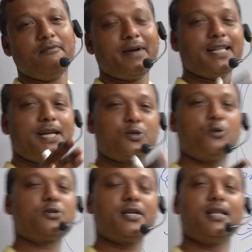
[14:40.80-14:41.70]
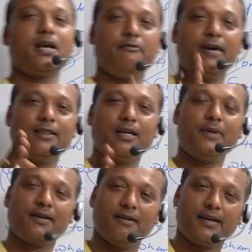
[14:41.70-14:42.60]
When the resource and the wealth of
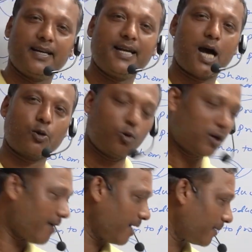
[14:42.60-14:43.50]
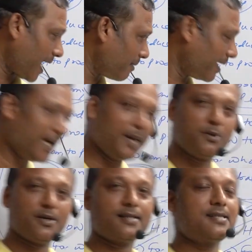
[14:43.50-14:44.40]
a country are owned by private
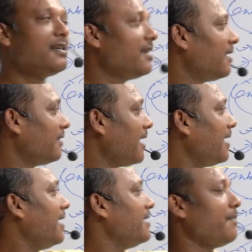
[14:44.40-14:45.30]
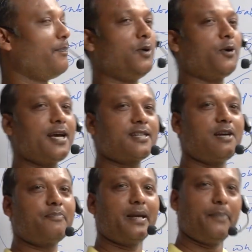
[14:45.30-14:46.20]
individuals, then it is a pure case
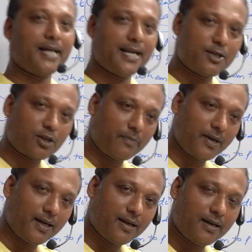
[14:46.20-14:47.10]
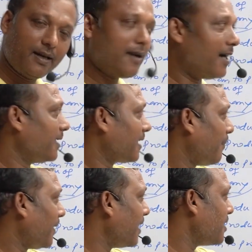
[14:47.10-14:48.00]
of capitalist economy. And the
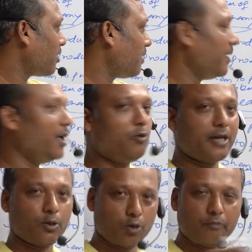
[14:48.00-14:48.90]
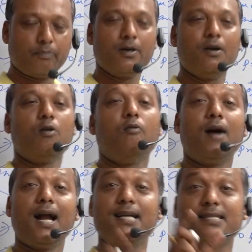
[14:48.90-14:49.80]
capitalist economy, you can group
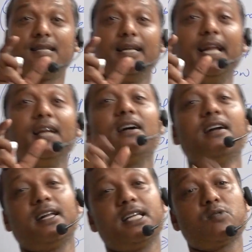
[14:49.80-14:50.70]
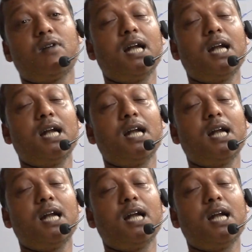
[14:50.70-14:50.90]
world's leading countries,